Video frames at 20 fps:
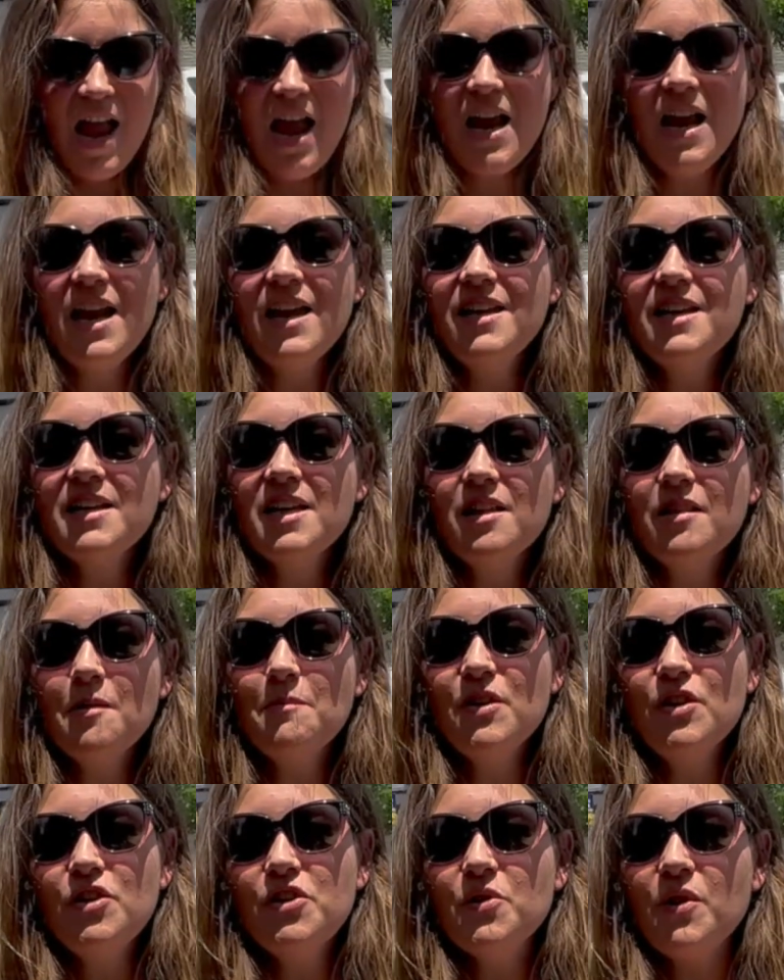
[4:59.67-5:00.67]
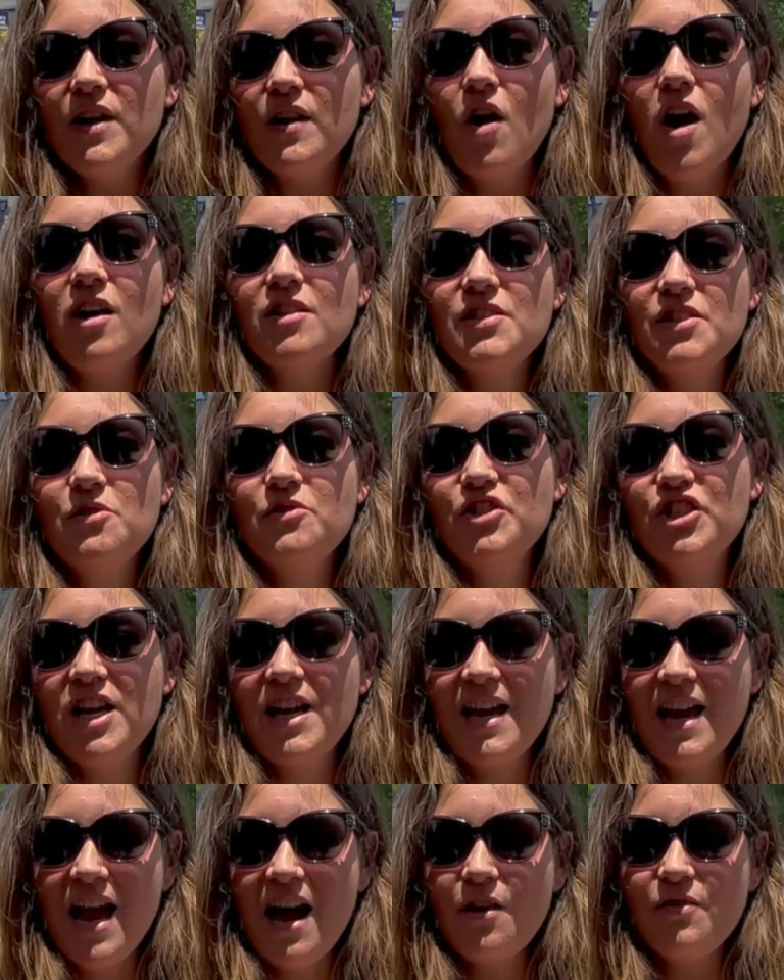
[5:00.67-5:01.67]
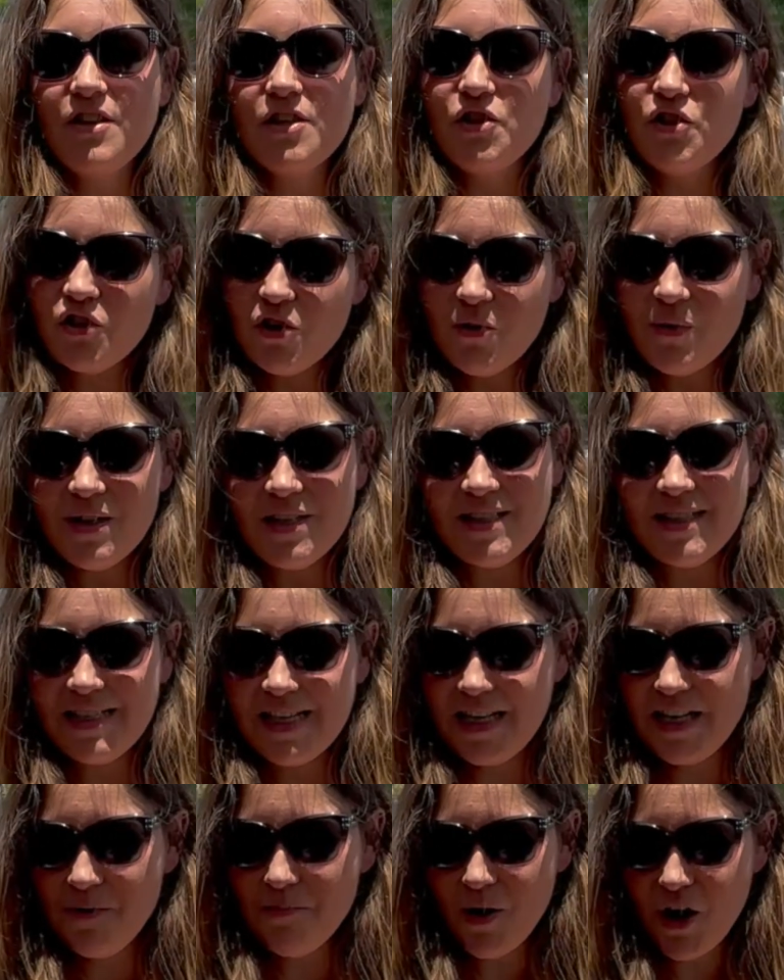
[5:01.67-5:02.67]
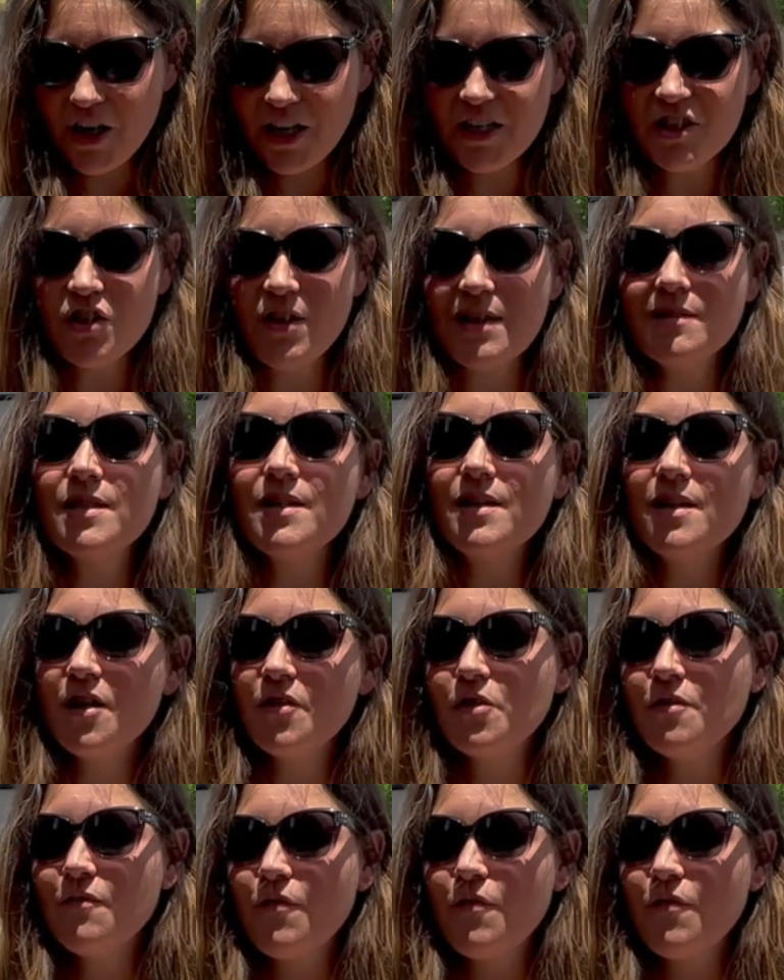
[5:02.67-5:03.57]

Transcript: And in Columbia, you can also check out the Soda City Market. So that's another